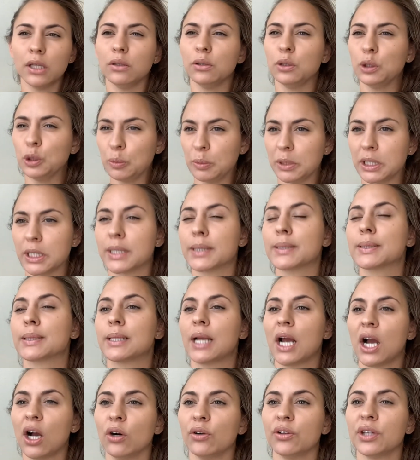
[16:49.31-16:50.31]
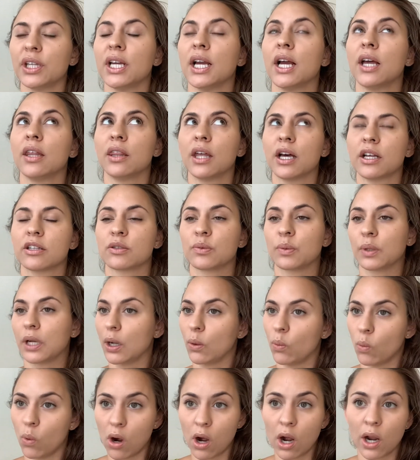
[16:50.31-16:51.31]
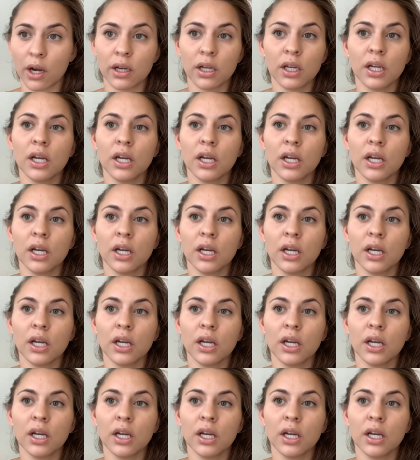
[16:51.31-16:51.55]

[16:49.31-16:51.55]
luminous, and healthy, and that's what I want.